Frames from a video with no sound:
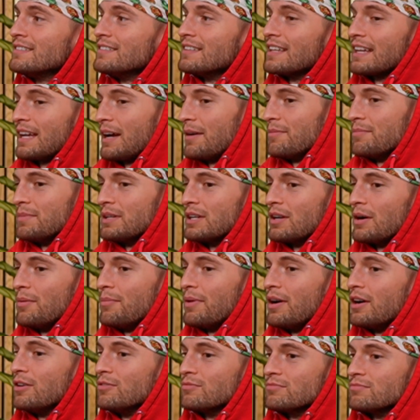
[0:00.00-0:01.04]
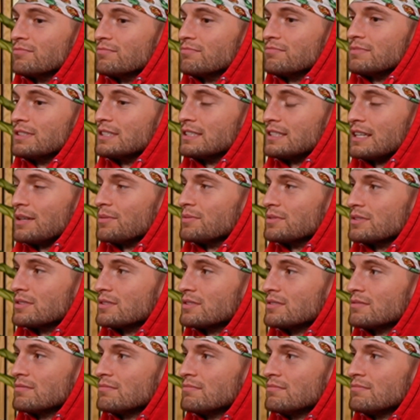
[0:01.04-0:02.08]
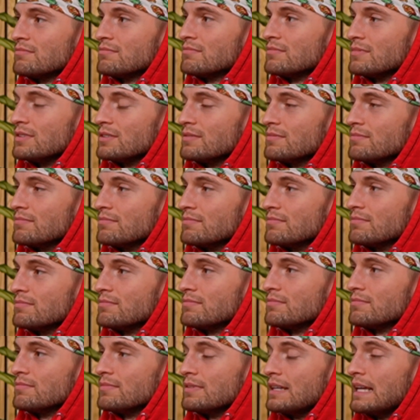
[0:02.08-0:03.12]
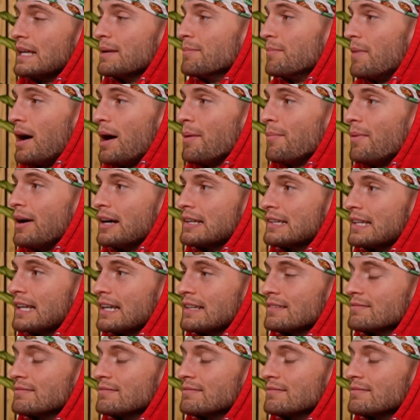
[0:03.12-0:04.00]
Like I've been on my own since I was, in my mind, like